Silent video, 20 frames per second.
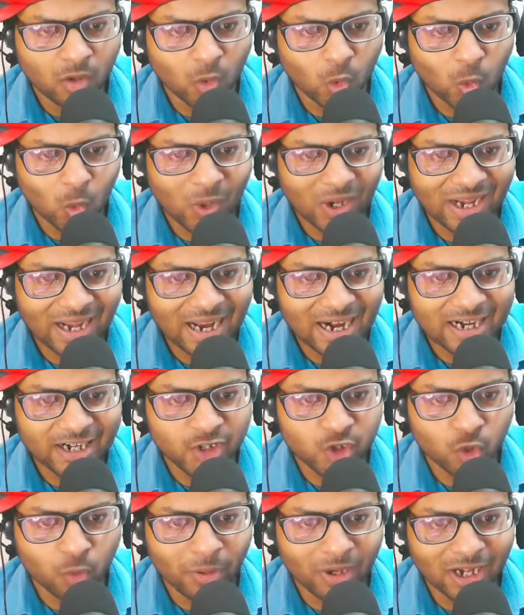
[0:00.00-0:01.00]
Woodland
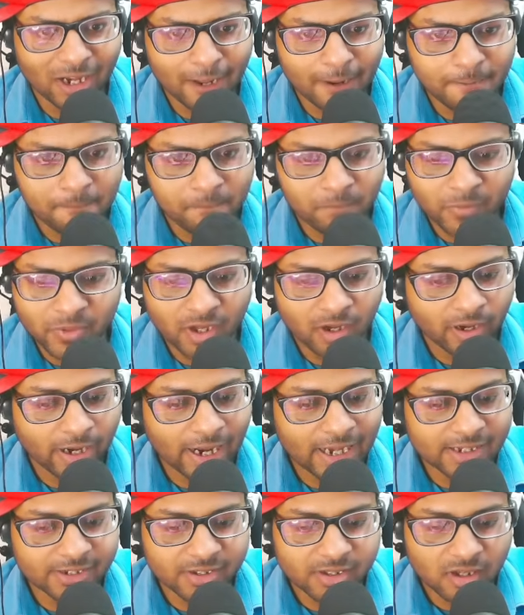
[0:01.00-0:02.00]
Jubilee.
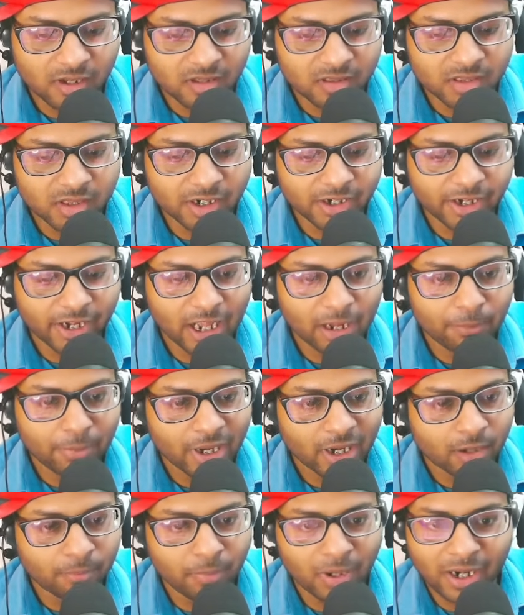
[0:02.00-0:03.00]
Guys, the
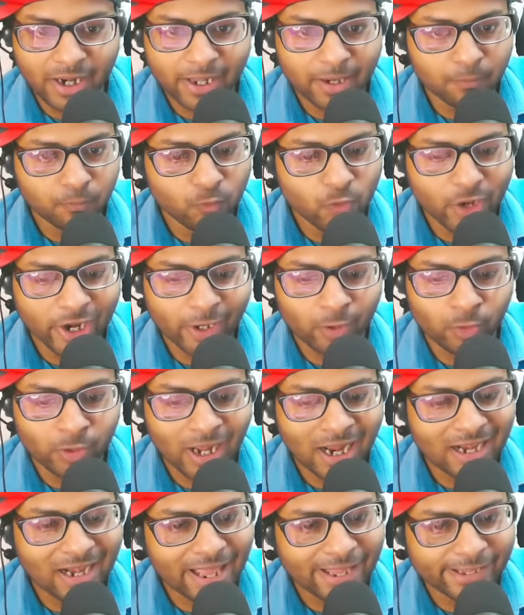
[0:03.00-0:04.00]
Daybreak building, very good.
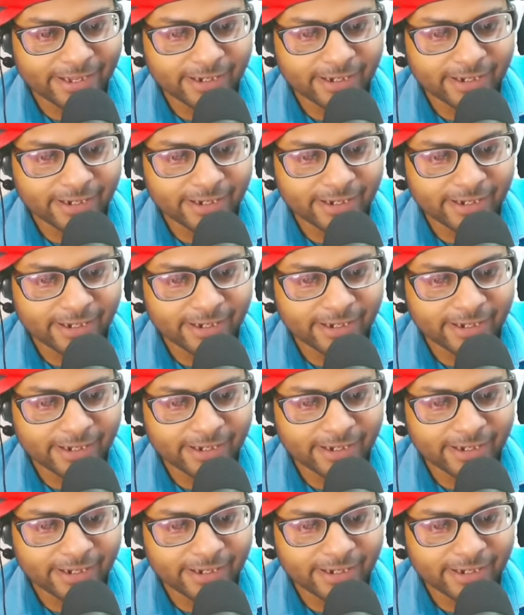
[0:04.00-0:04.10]
I like